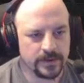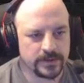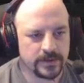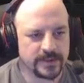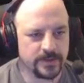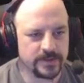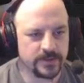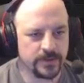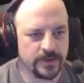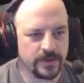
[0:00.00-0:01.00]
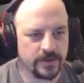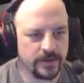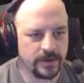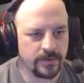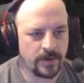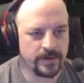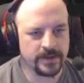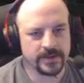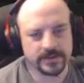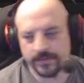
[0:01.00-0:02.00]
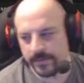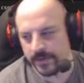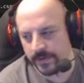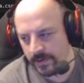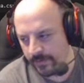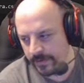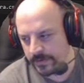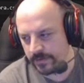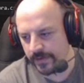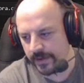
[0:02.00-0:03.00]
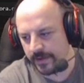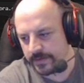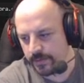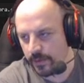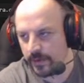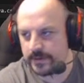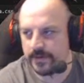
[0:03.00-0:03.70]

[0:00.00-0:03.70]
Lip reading: So that's what I was working on earlier. I wanted to get some universal video support.